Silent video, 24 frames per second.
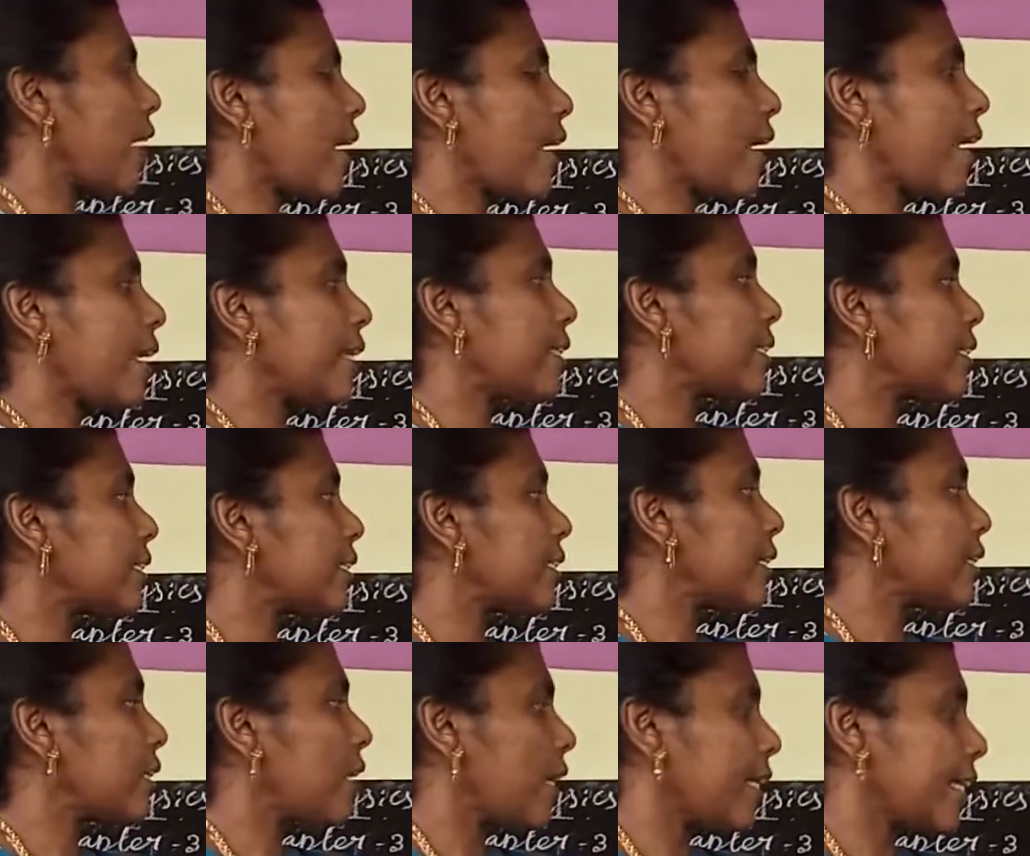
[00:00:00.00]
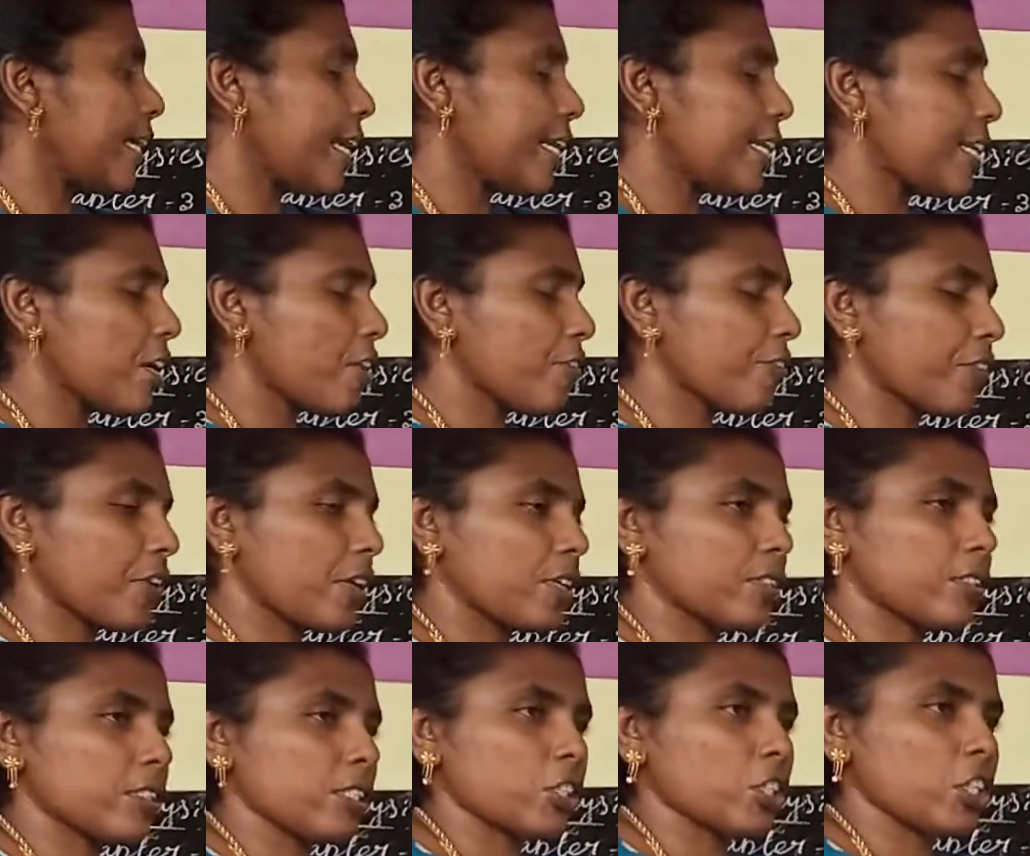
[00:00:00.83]
and area of
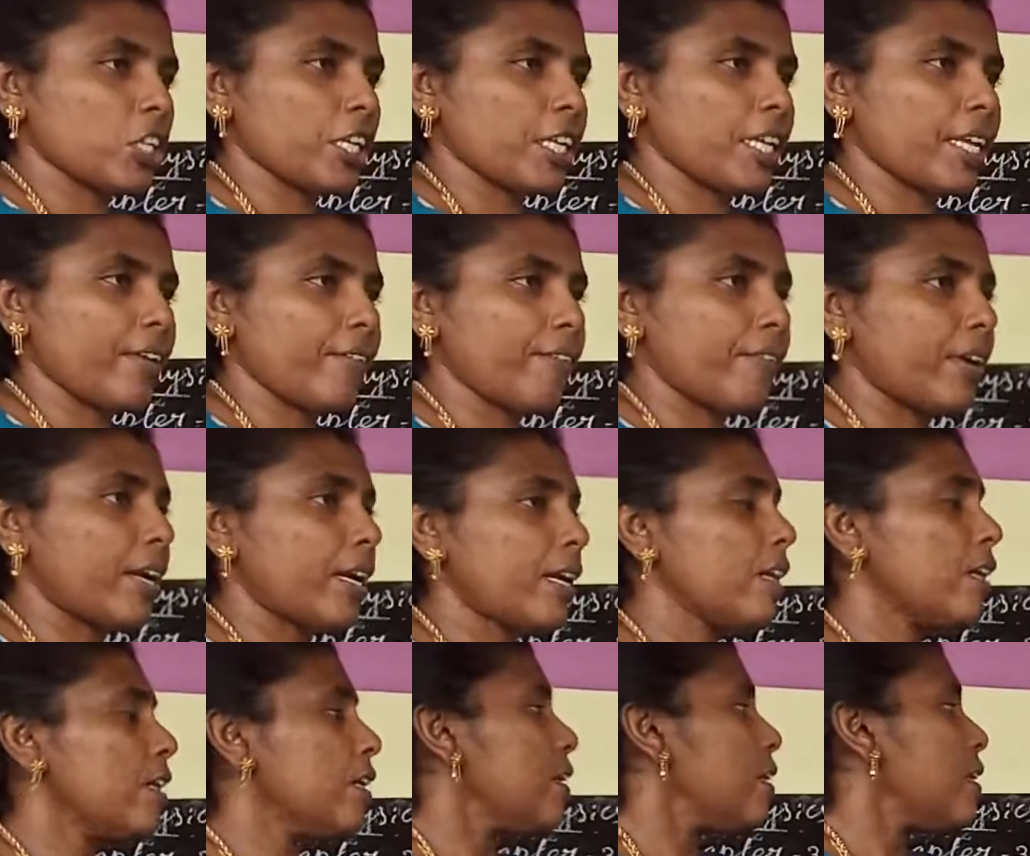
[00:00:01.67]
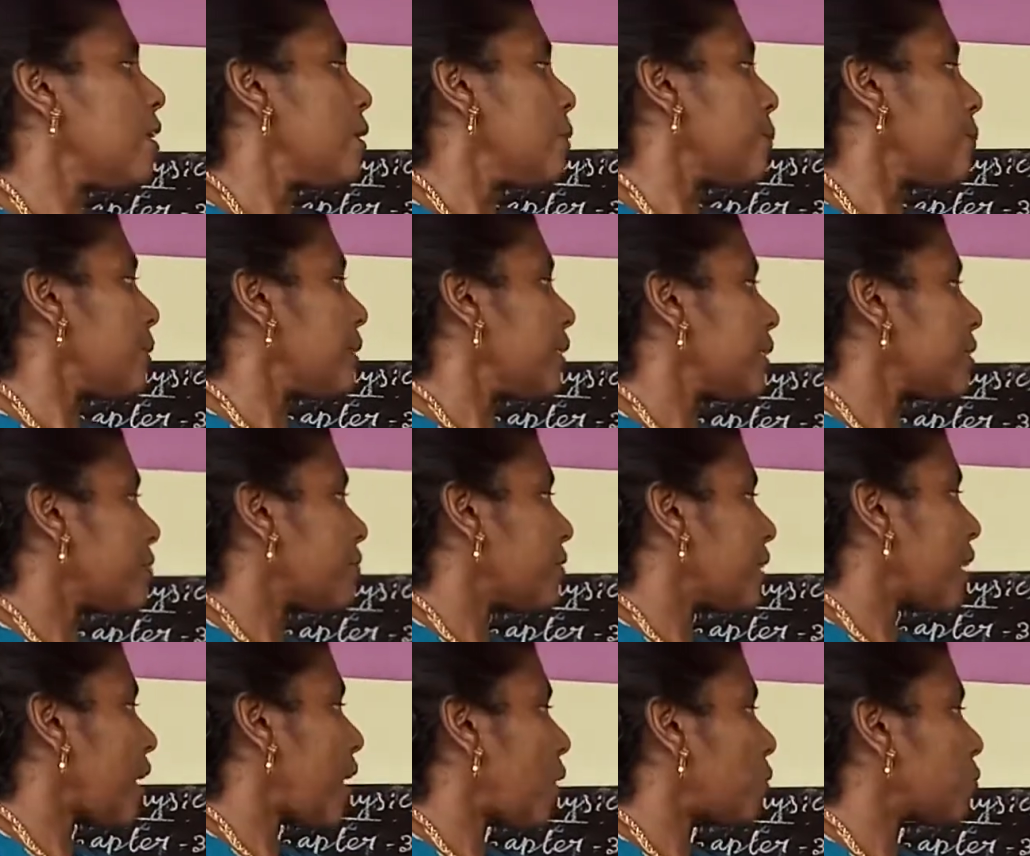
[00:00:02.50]
cross section given means
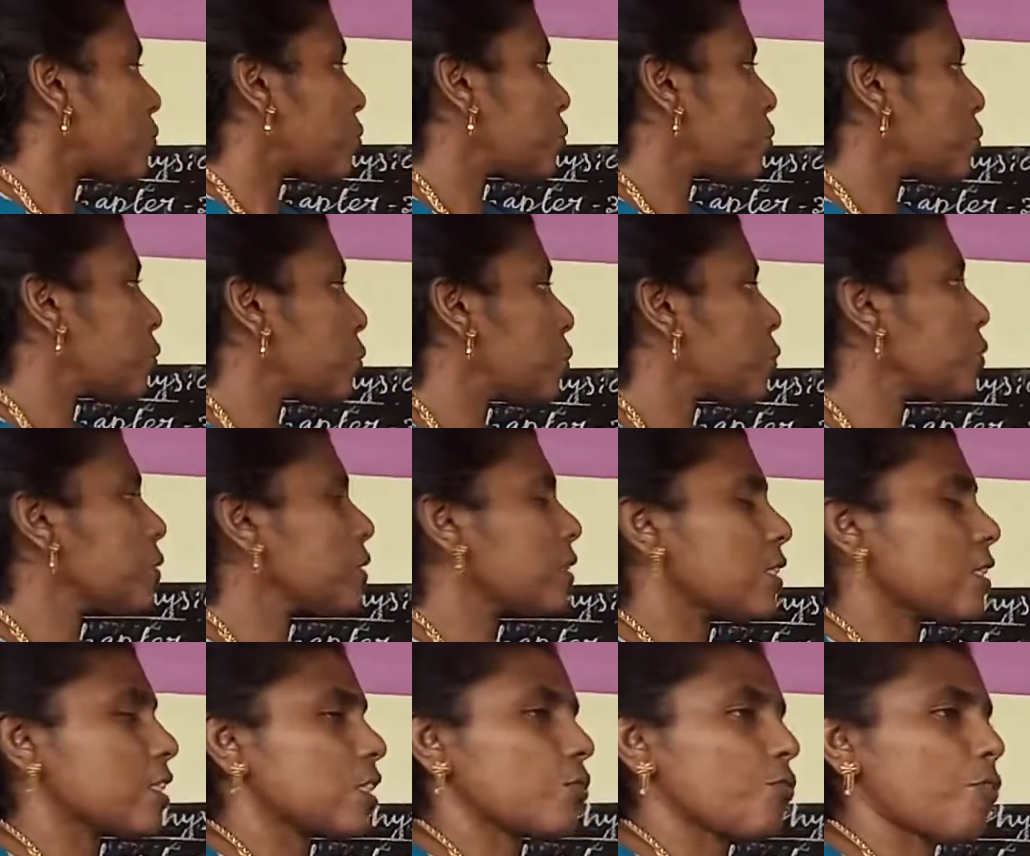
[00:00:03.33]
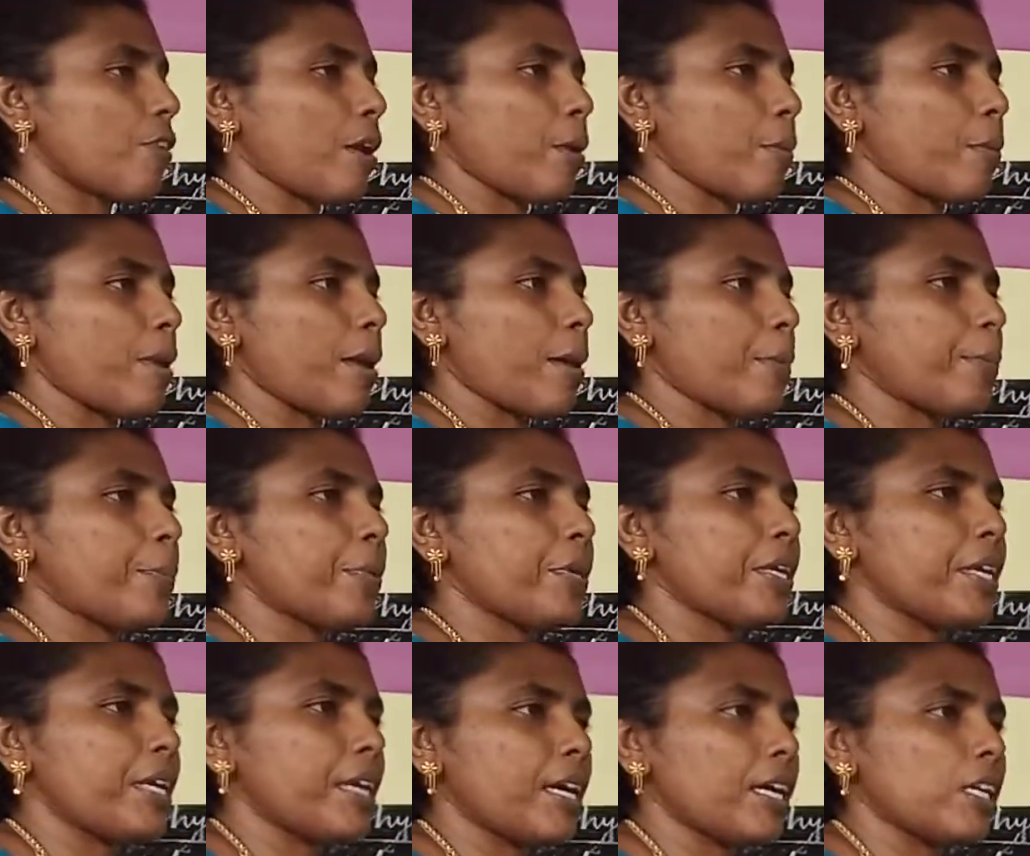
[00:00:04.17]
we have to use this formula
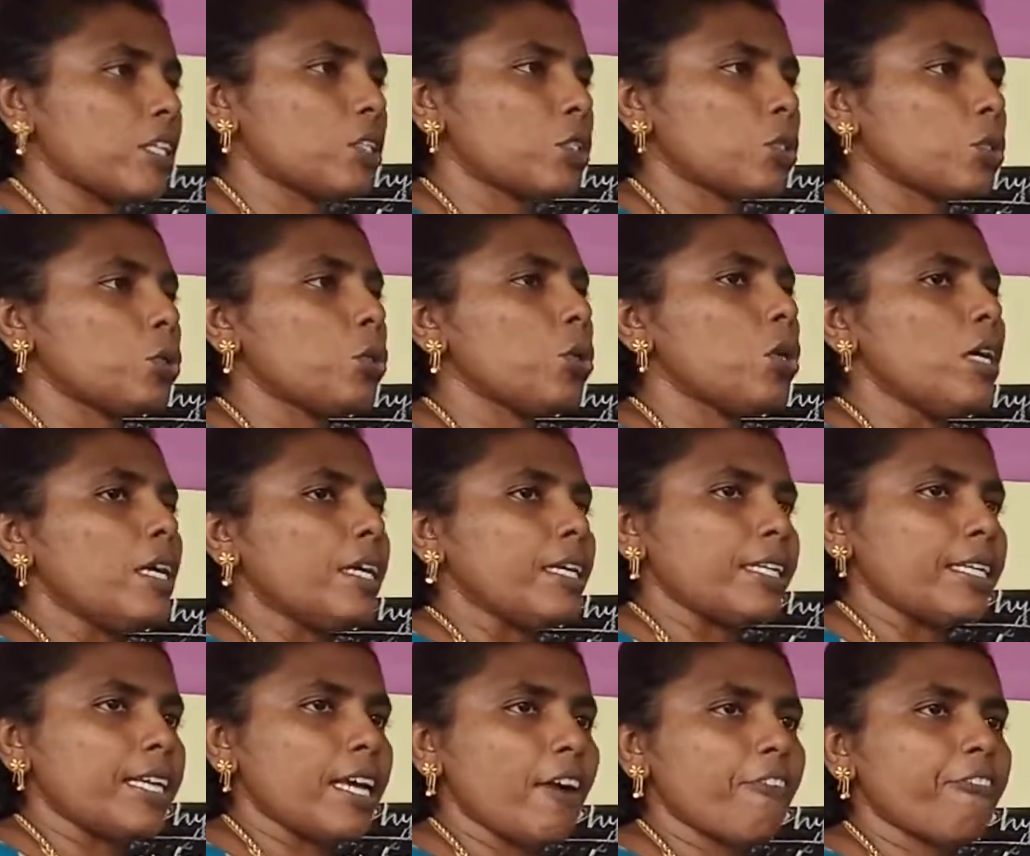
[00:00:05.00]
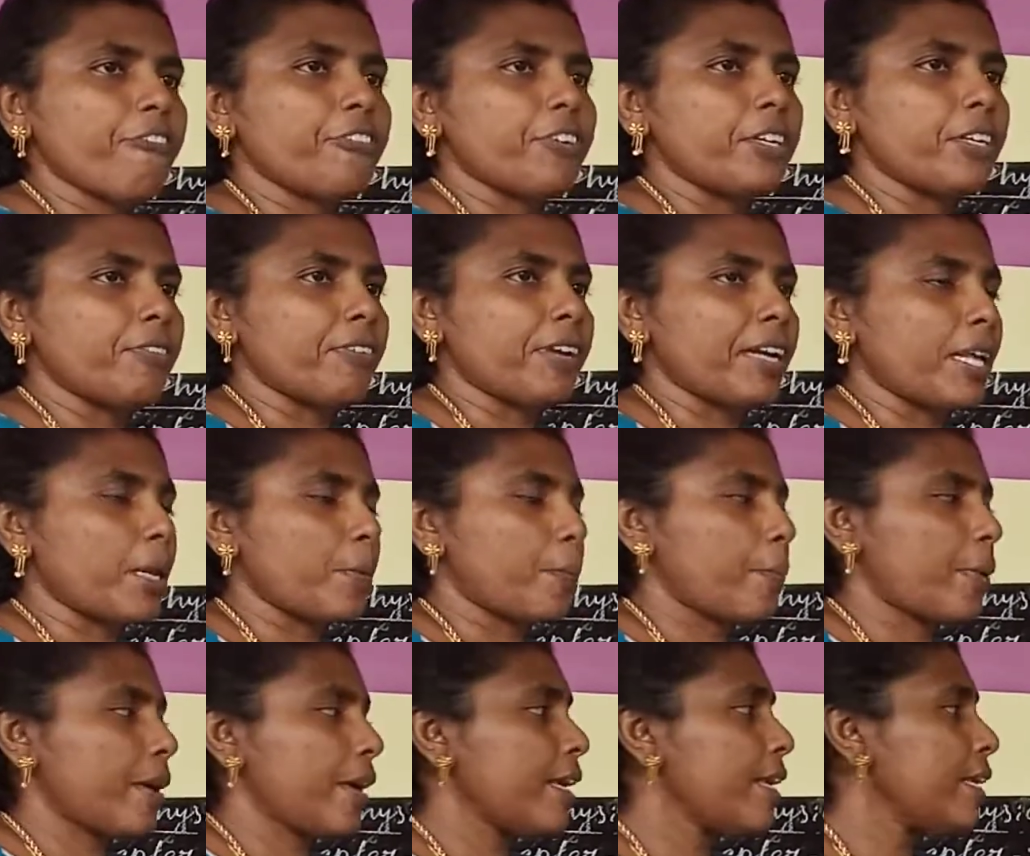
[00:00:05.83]
P equal to F divided
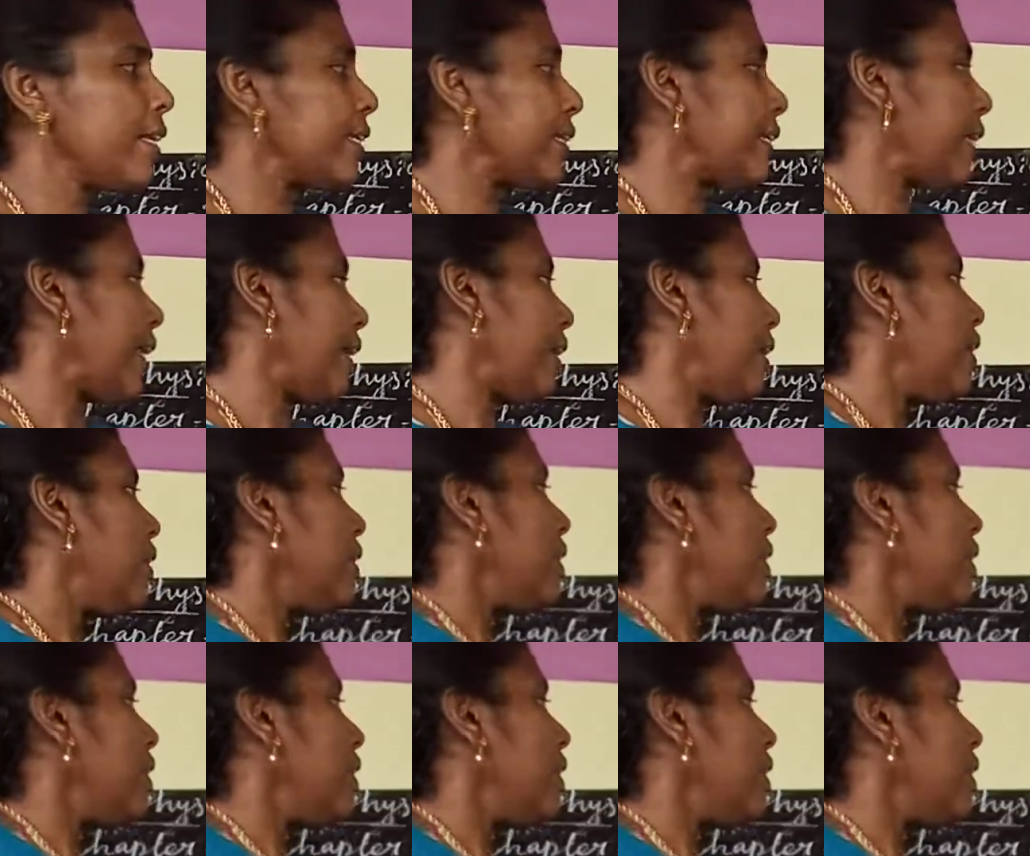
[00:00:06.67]
by A.